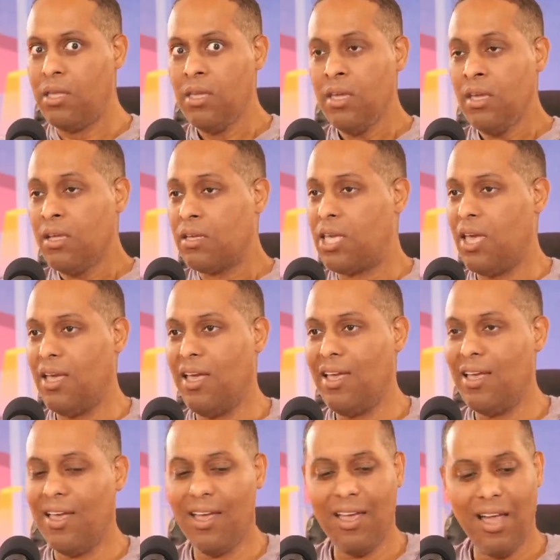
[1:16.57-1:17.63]

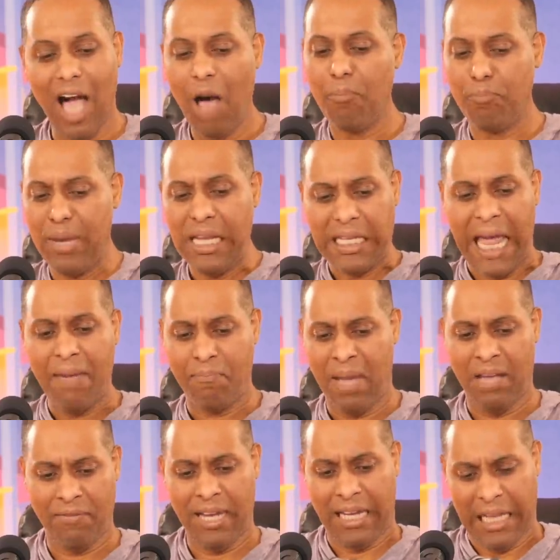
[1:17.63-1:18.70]
I beat that
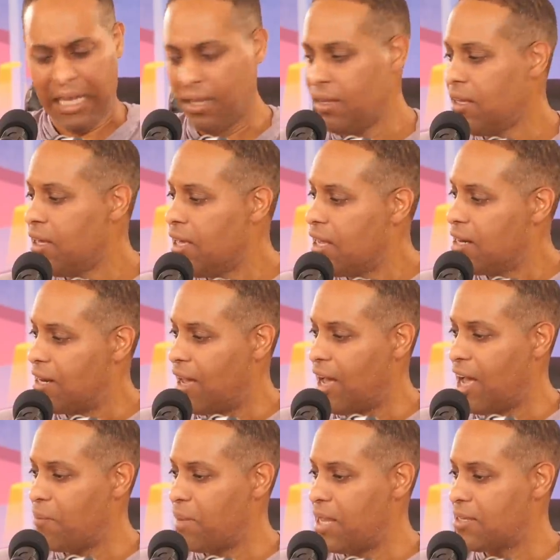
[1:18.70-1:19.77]
motherfucker.
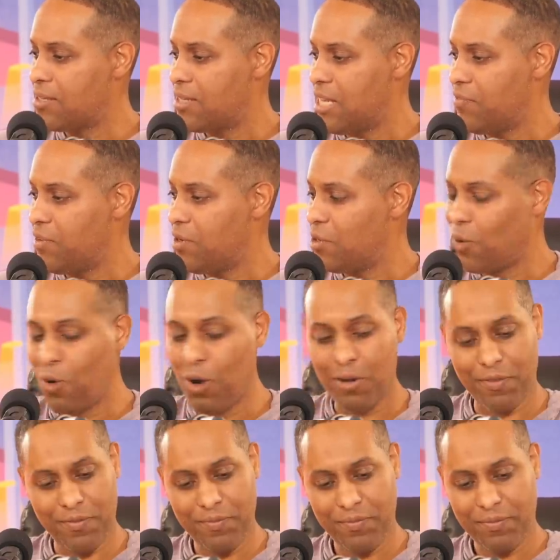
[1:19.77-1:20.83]
Nah, man, Steven
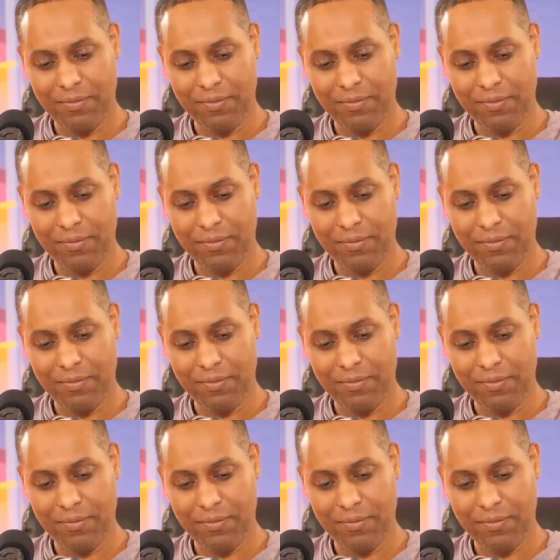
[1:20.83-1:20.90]
Dorff.